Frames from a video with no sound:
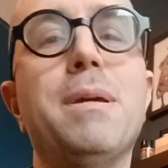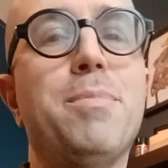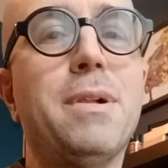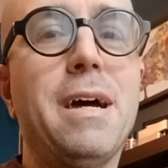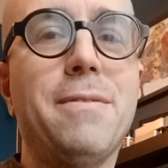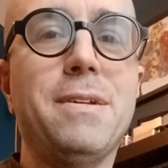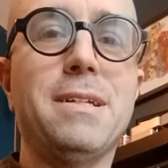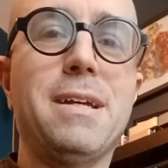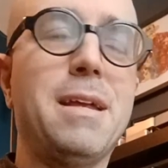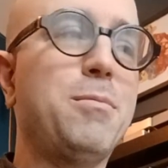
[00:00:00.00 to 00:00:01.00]
haven't
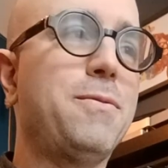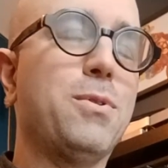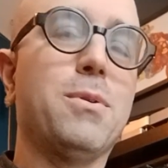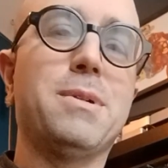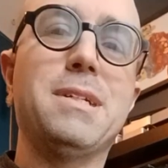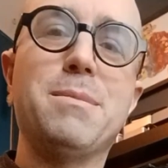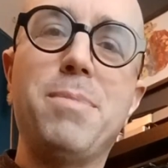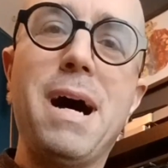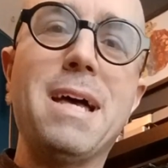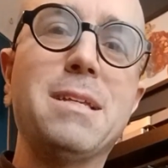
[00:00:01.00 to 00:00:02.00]
done before, which is
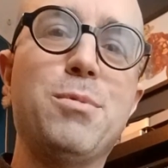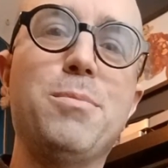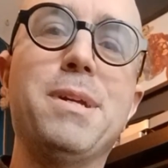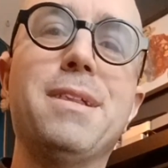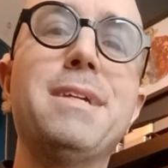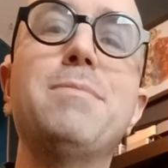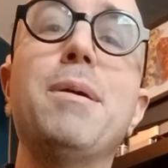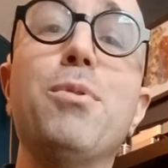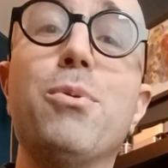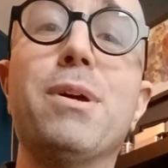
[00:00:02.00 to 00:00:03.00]
impossible, but at least maybe
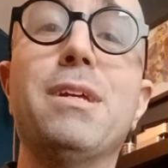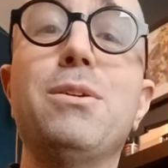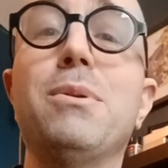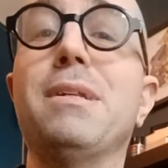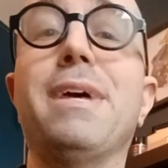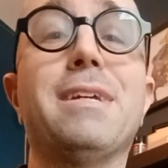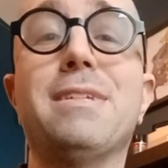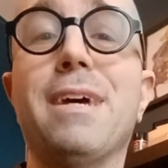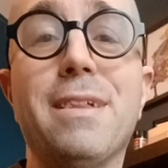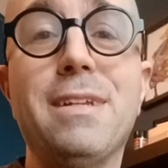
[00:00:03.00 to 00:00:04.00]
we're going to do it like
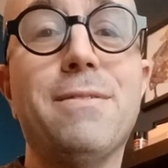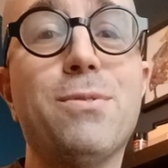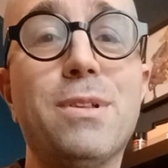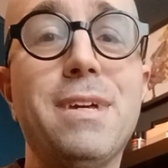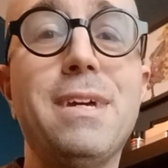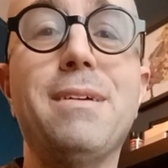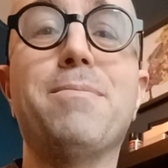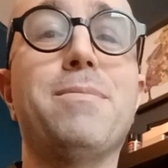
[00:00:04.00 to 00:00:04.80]
slightly differently,